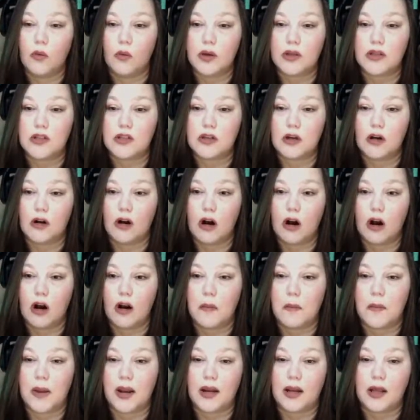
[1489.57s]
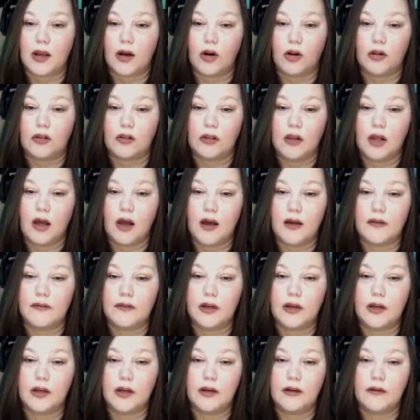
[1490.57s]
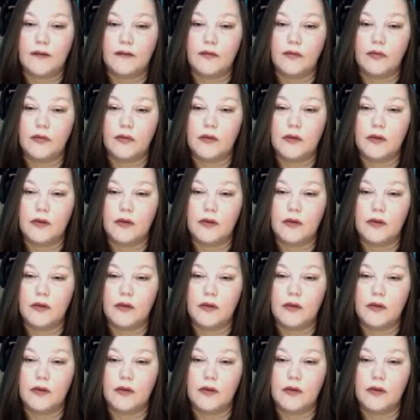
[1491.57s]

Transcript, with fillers: We can start automating our lava.